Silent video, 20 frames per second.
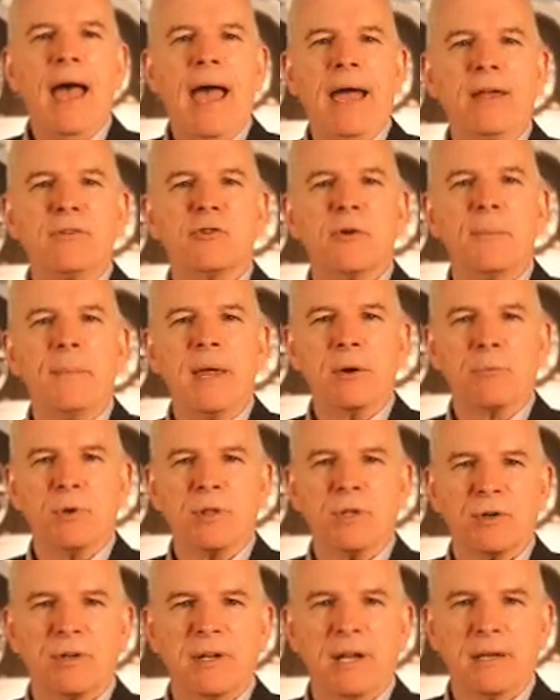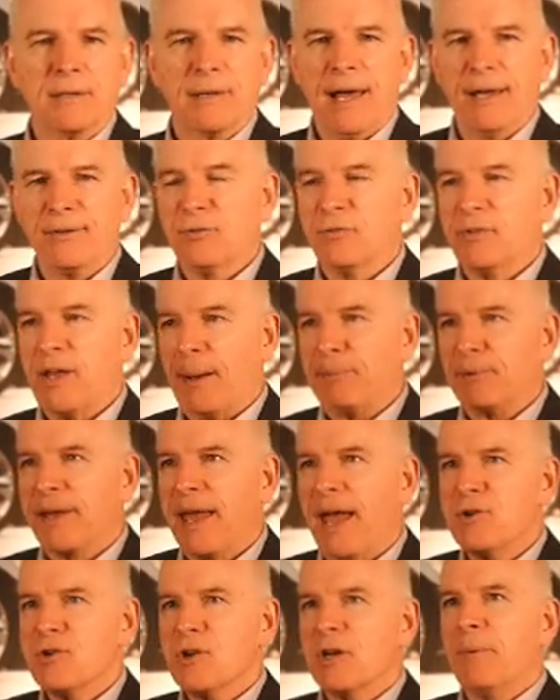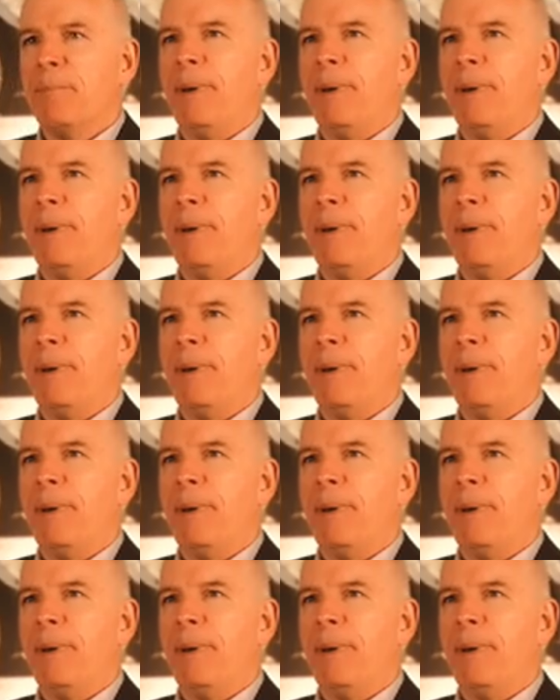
and submit it with your dealer license application.